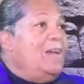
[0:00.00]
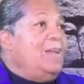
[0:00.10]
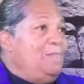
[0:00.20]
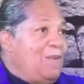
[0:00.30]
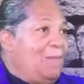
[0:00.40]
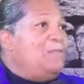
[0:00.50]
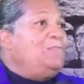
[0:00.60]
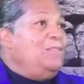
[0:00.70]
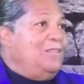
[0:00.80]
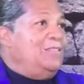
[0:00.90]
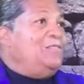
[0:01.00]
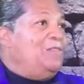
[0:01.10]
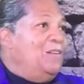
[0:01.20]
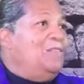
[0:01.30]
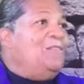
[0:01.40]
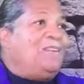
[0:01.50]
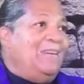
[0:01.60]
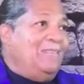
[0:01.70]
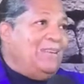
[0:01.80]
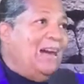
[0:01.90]
he probably would have knew, oh,
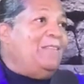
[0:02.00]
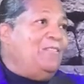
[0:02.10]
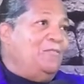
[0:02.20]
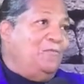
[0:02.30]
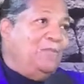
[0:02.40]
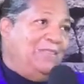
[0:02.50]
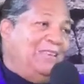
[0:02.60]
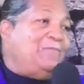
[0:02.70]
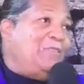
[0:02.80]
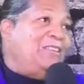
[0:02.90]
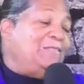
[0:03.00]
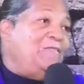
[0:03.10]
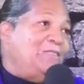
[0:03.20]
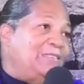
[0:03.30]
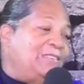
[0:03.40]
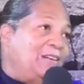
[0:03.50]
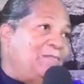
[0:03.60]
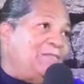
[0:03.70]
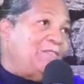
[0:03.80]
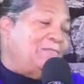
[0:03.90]
okay, now I know this, where this voice is
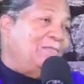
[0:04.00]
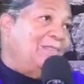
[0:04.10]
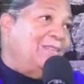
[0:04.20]
coming from.